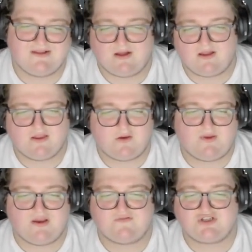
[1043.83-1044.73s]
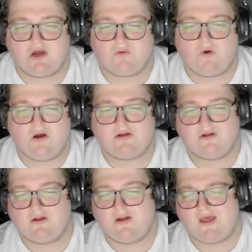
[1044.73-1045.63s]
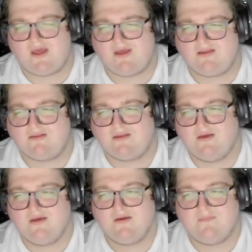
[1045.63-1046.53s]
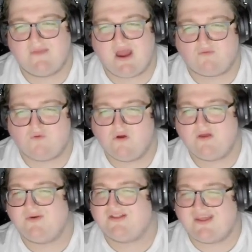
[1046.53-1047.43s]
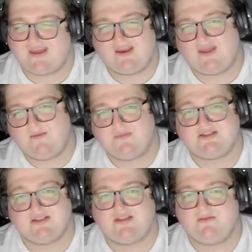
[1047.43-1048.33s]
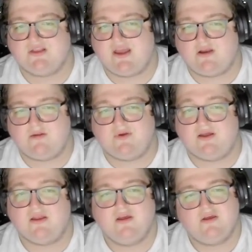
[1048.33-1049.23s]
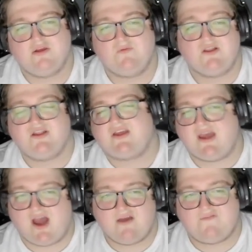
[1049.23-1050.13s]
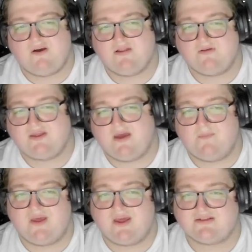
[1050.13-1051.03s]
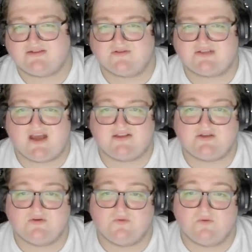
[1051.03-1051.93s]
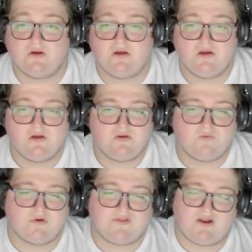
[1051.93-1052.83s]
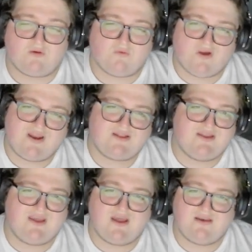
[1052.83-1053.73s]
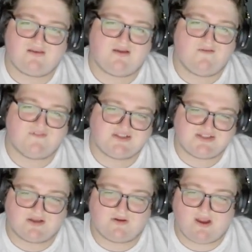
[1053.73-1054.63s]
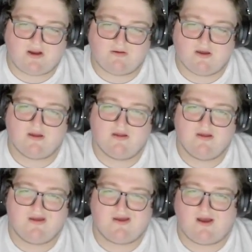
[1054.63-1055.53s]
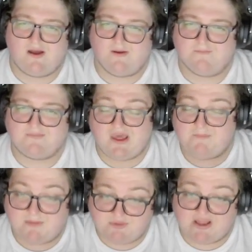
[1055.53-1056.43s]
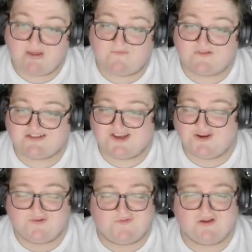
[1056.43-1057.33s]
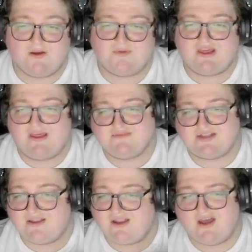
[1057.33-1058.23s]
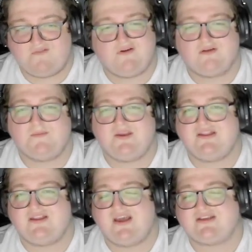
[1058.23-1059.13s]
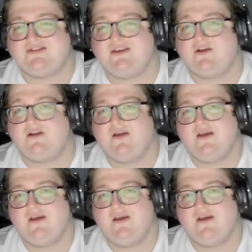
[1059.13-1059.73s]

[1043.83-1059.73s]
a little bit of Sean Walker and Matt Roy, but they kind of came into the team later. But you really look at Iafallo and Kempe as those guys who were there right at the end of the Sutter era. Kempe playing for Sutter for a couple games, and then Iafallo coming in the next year.